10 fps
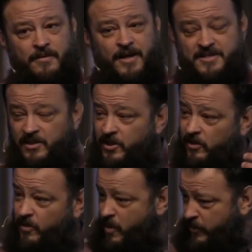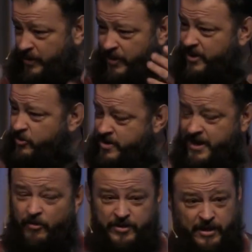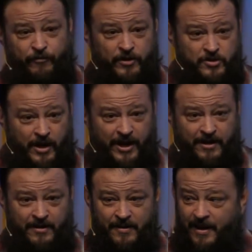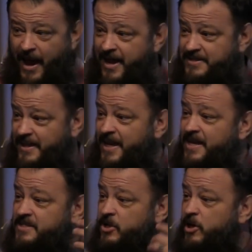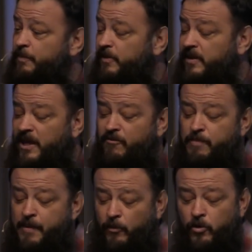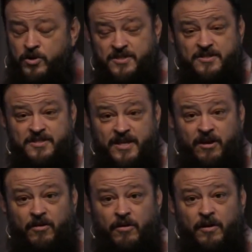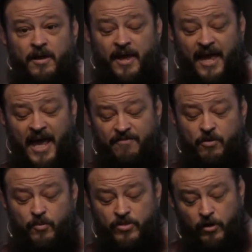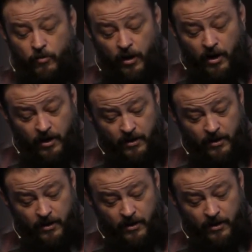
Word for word: it's a little, when we, we can tell the difference, right? And it's easier to believe people who are sincere, even when they're wrong.